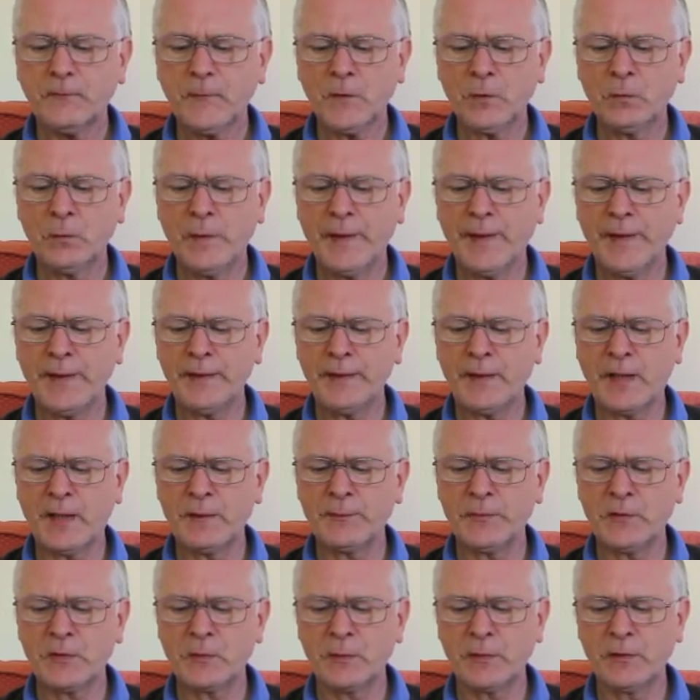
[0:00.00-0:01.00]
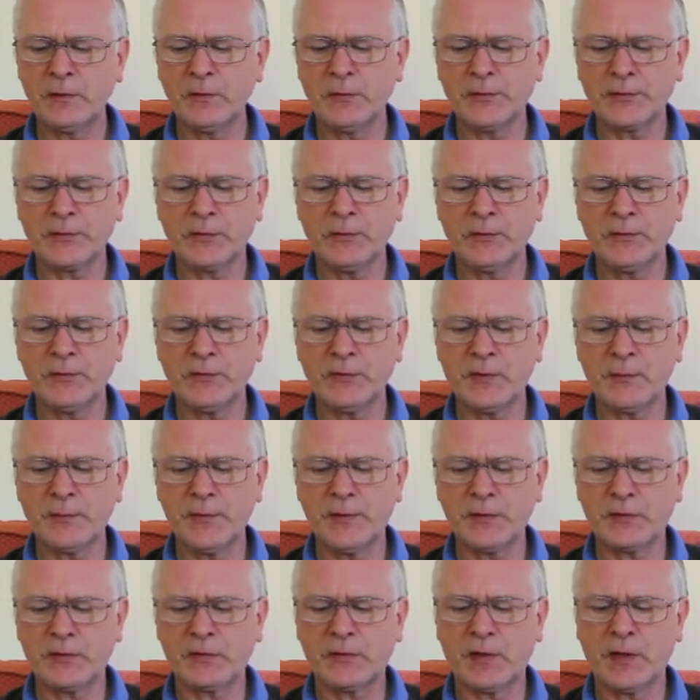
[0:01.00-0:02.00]
Why, neighbours, we ought all to be
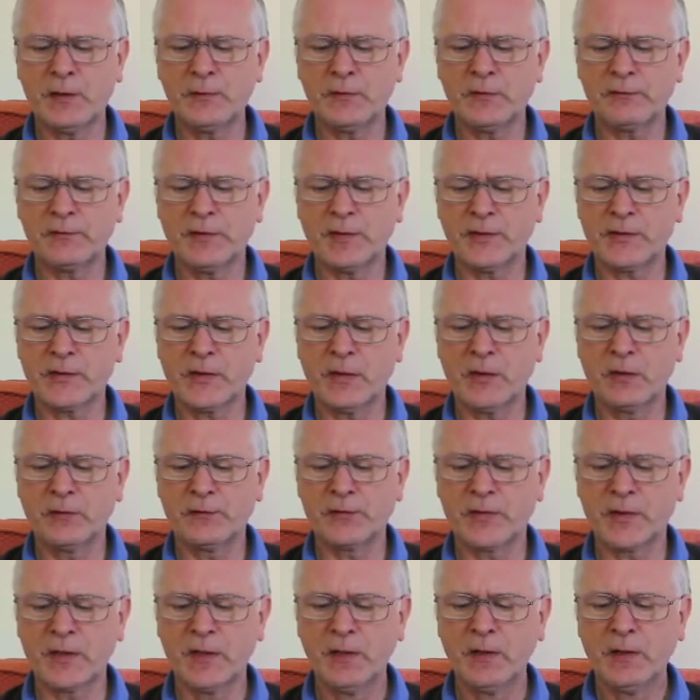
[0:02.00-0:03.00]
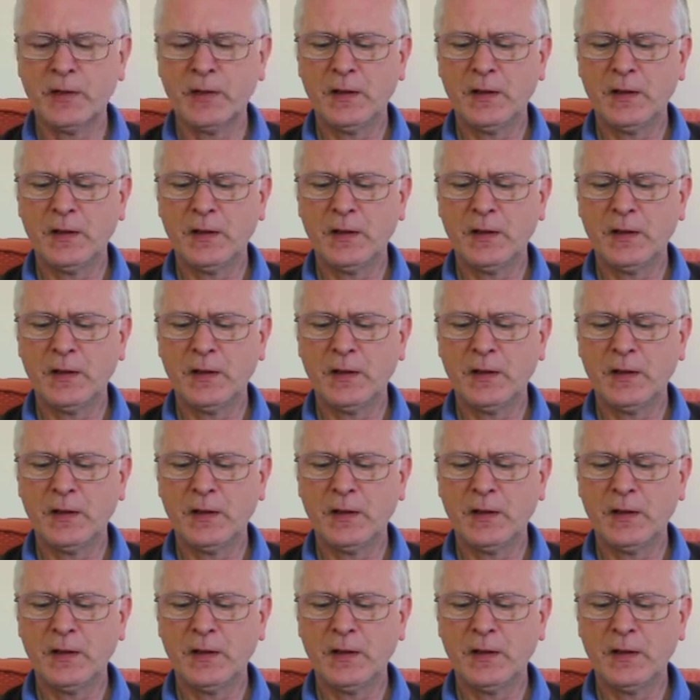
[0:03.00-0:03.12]
ashamed of ourselves.